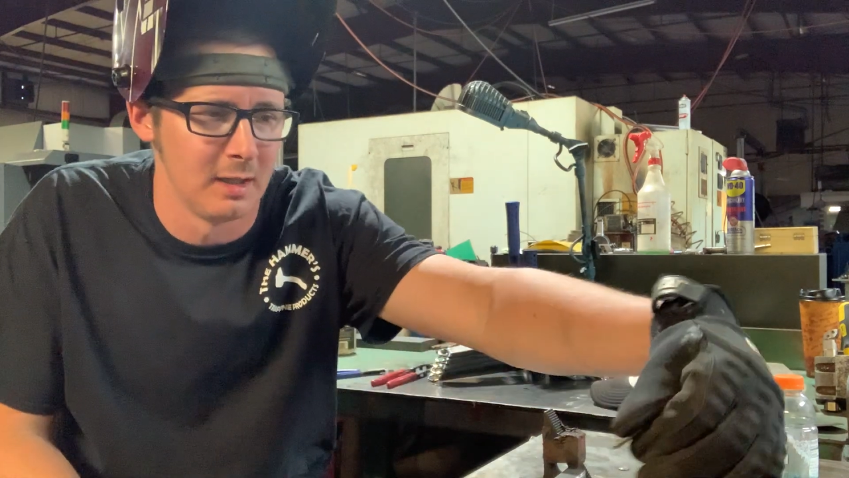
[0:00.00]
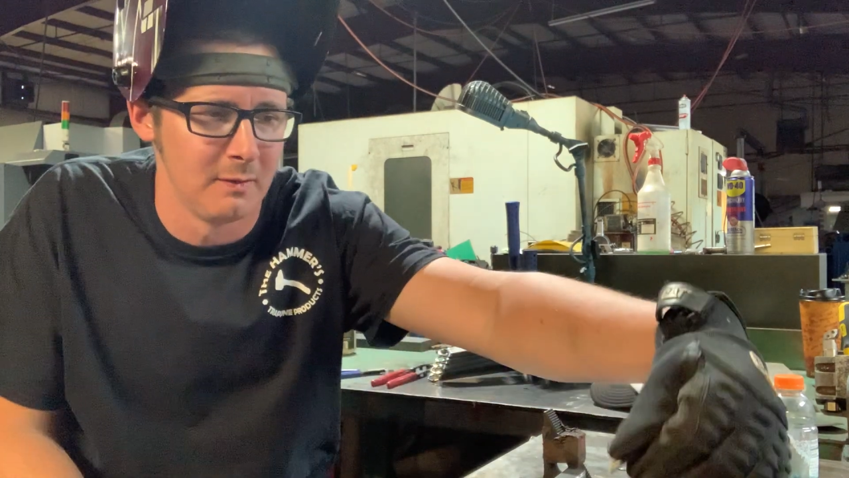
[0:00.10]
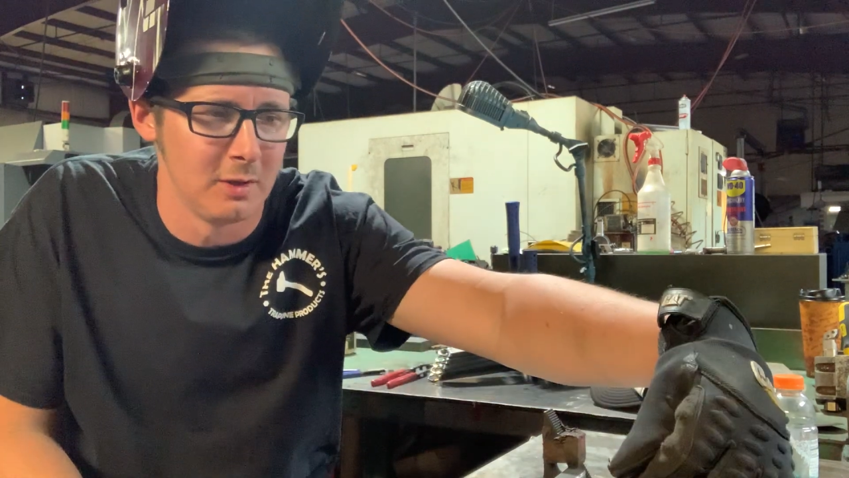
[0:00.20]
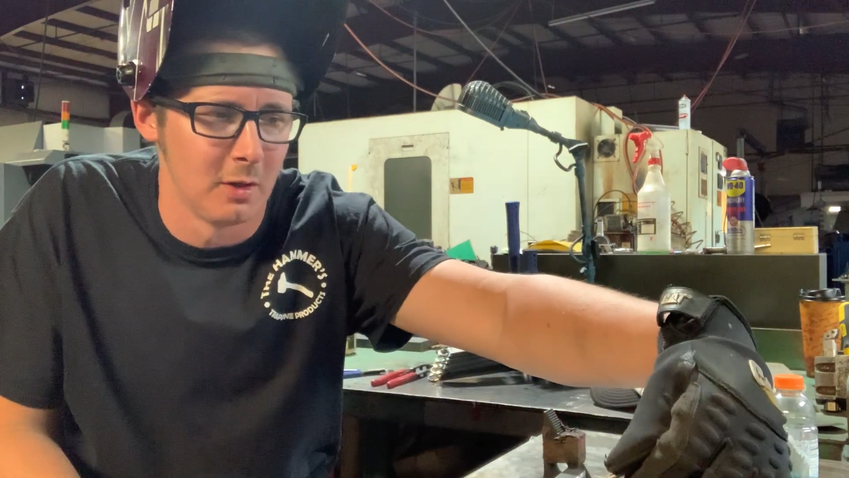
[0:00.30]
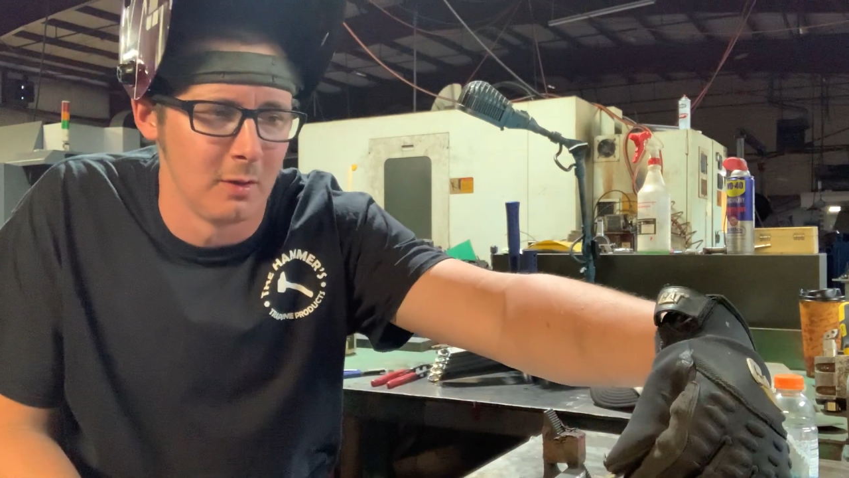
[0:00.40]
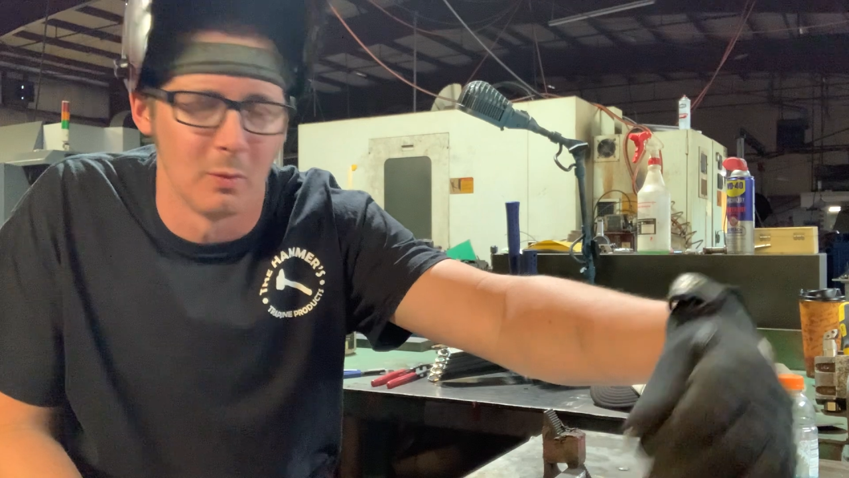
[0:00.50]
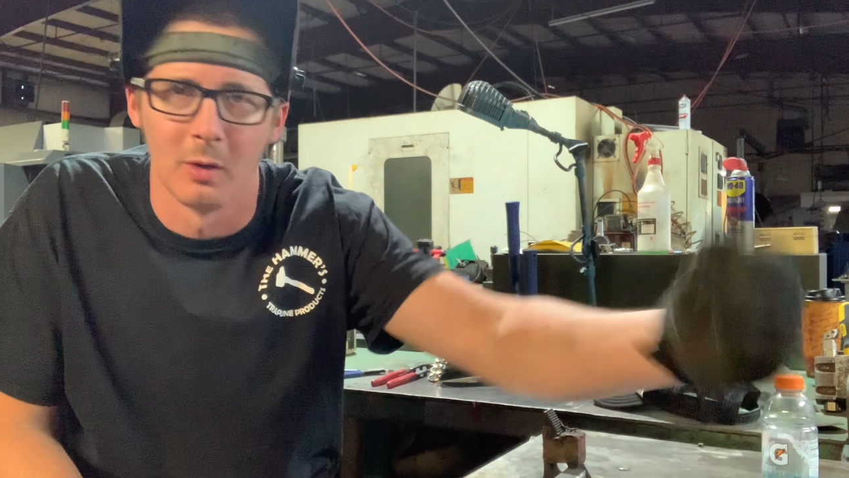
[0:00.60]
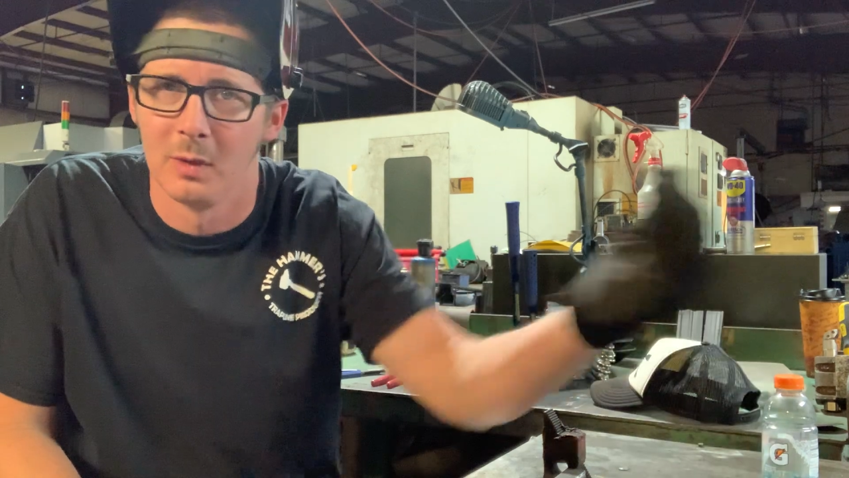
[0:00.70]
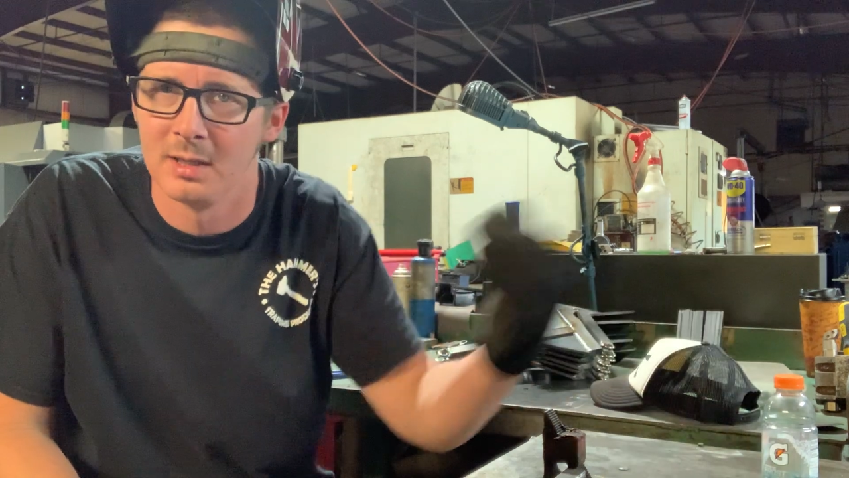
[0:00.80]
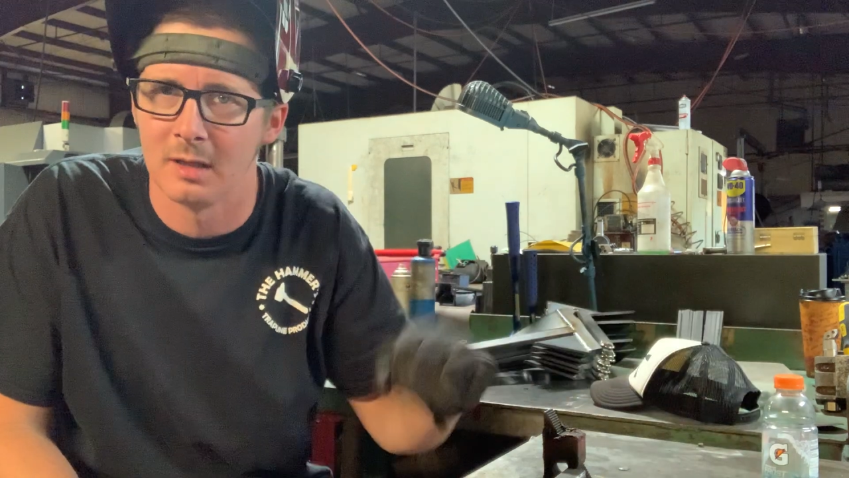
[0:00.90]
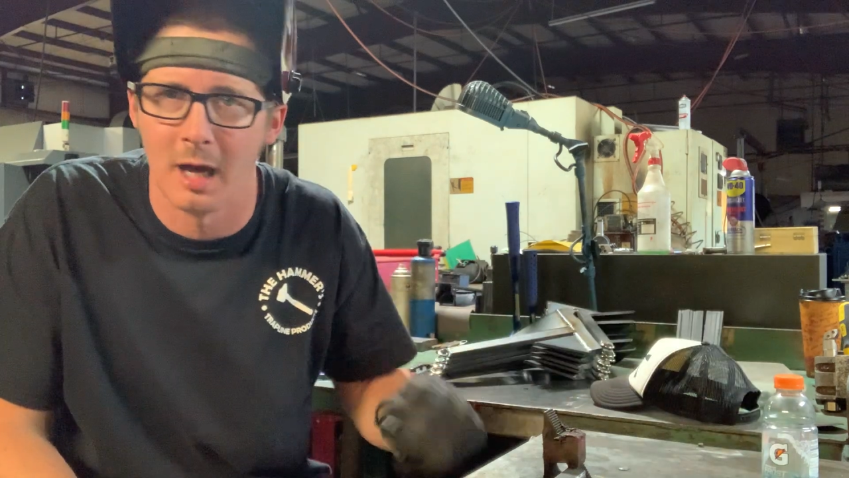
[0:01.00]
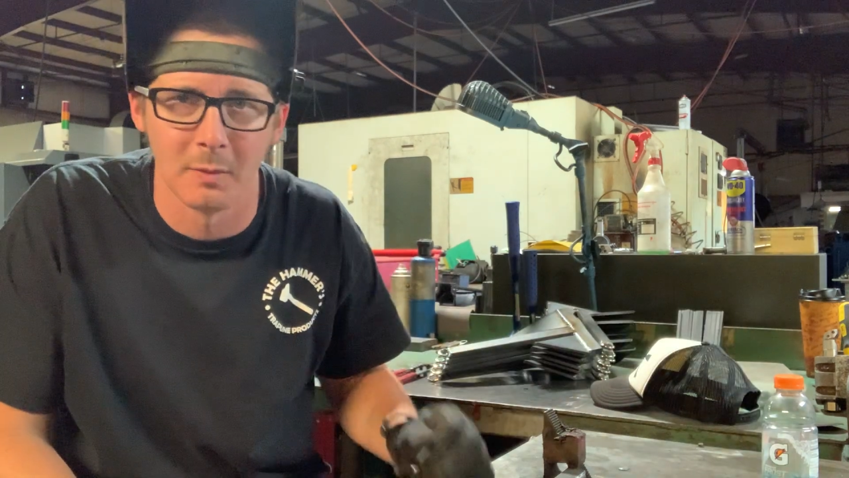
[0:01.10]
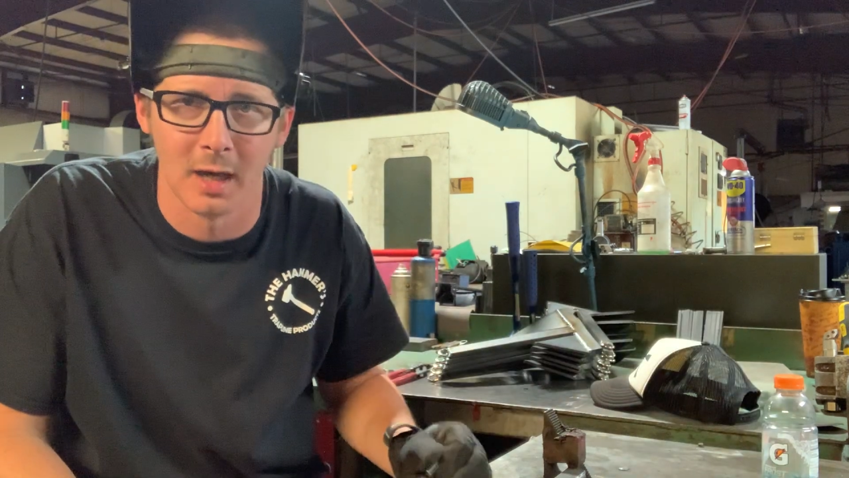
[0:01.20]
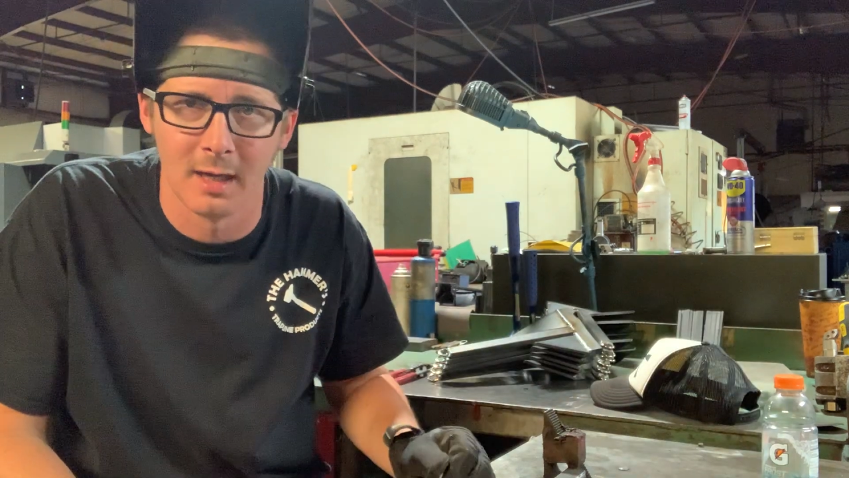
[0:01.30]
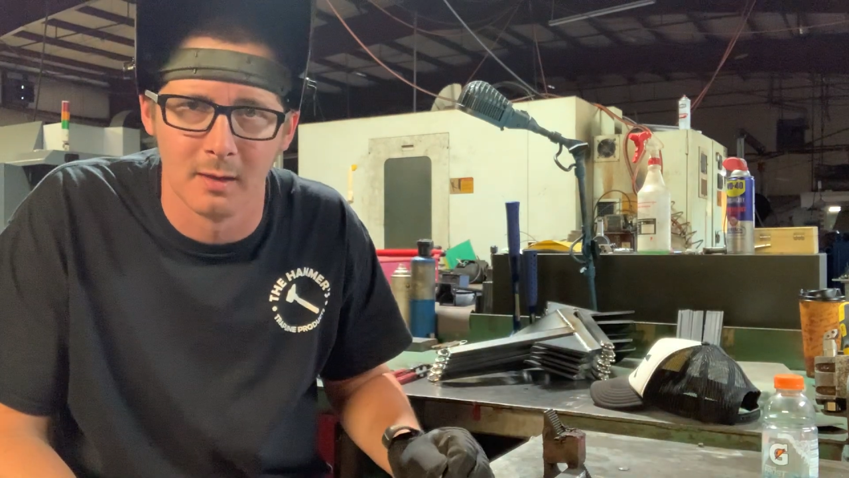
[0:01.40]
if you don't even want to waste time
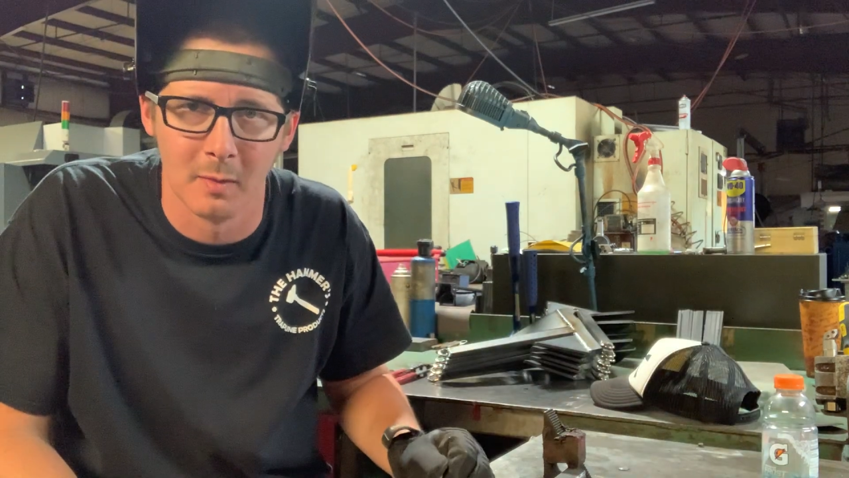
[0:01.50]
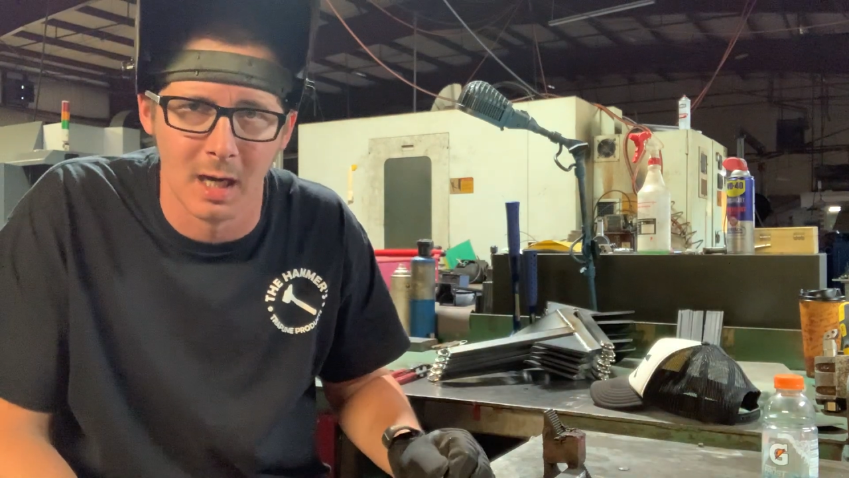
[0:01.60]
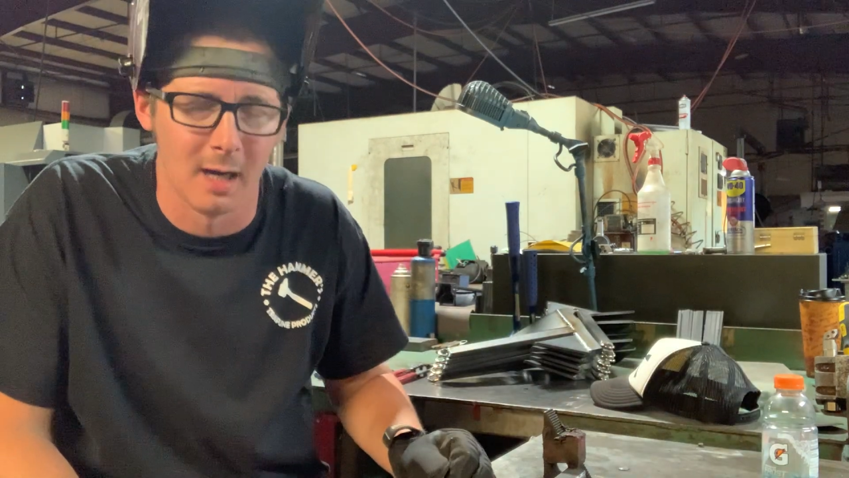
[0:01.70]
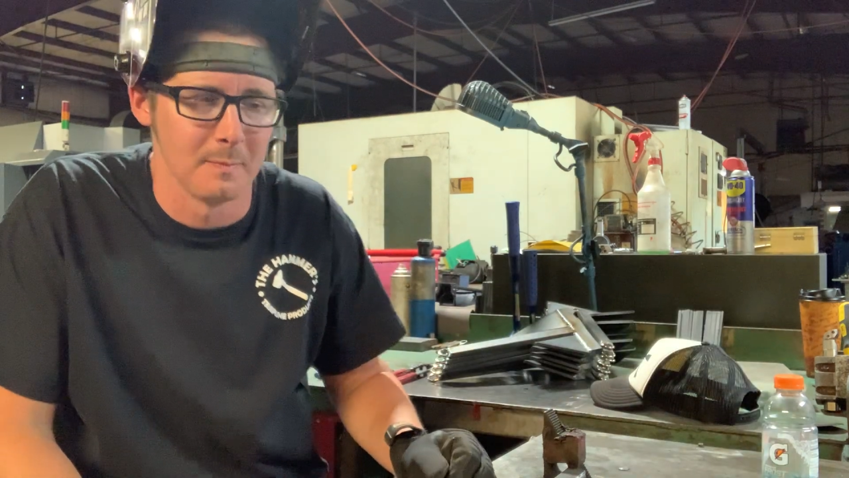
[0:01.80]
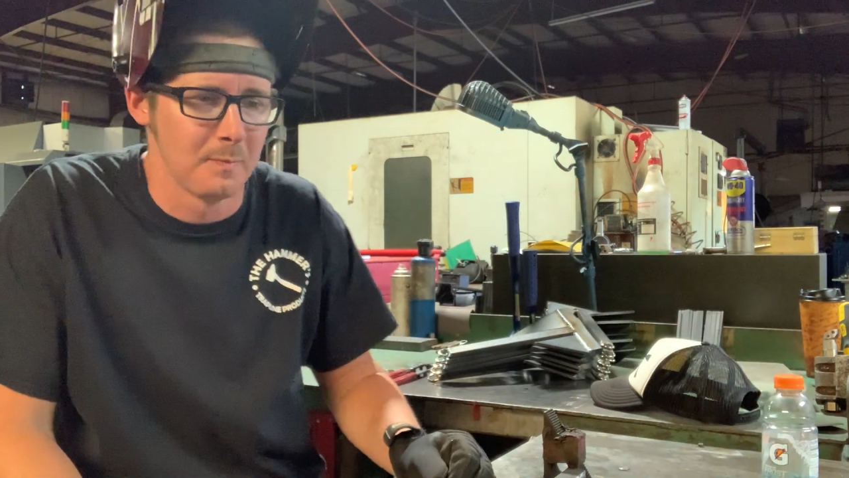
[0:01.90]
cutting them up.